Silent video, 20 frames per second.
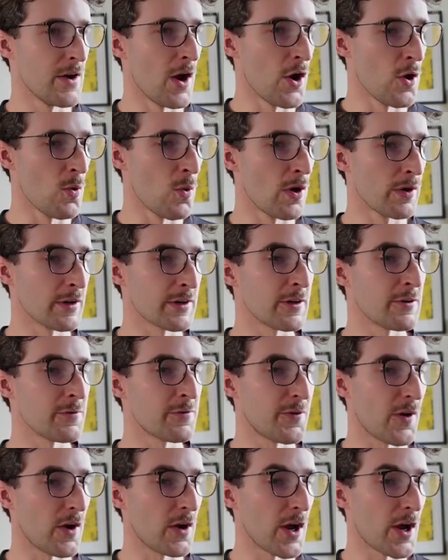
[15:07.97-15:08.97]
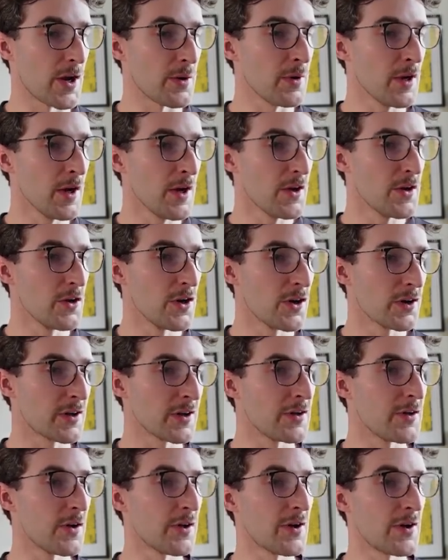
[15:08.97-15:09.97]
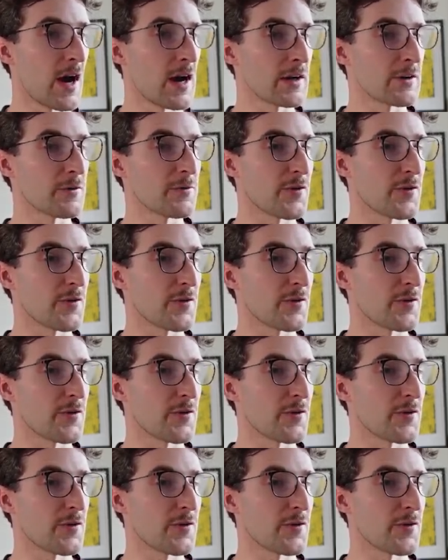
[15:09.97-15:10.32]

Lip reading: no one can follow Jurgen Nordhagen